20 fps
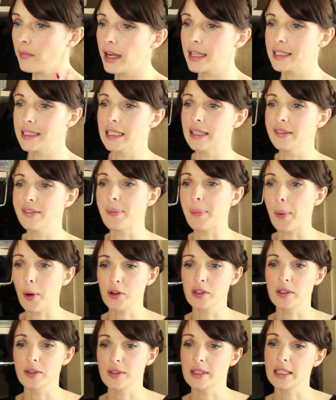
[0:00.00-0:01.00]
I did have a
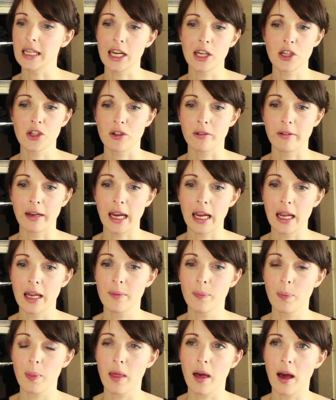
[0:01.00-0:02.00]
box of stationery.
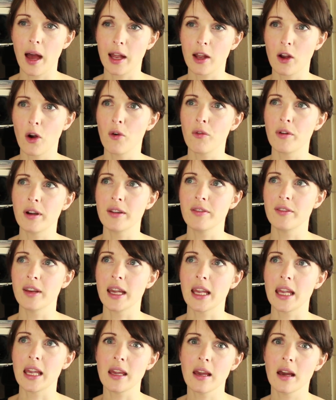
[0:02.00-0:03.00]
I got rid of
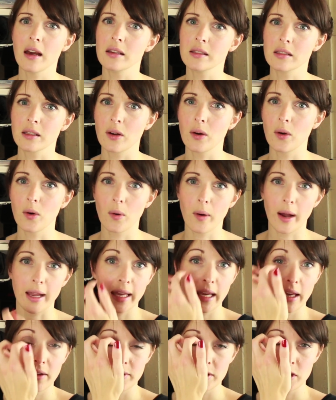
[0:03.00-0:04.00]
it years ago. I
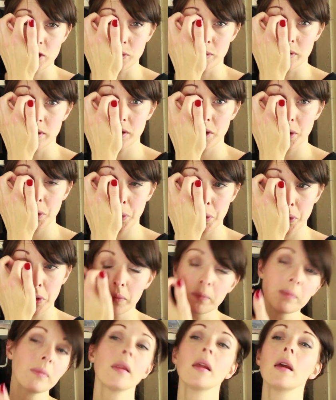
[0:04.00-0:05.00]
gave it to a
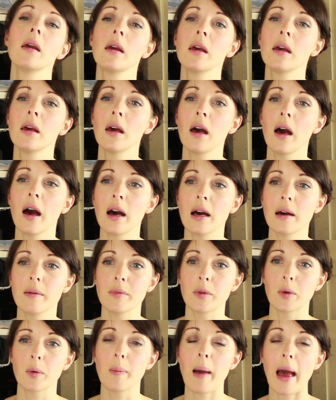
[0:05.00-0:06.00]
school.
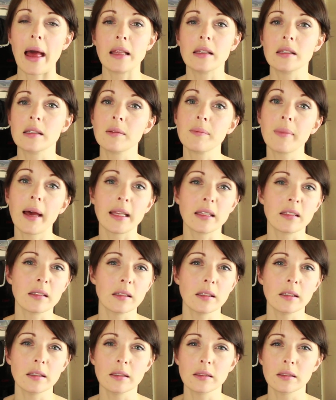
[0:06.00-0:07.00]
There were pens and
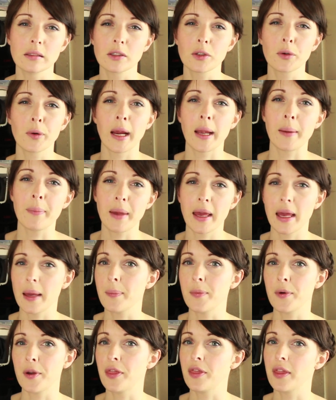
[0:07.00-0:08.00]
pencils and crepe
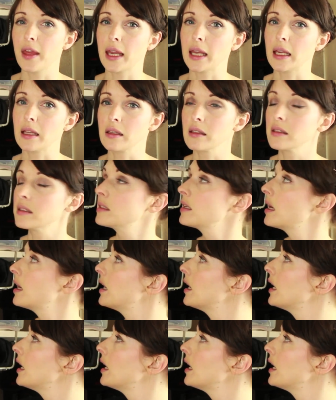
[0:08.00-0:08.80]
paper and things.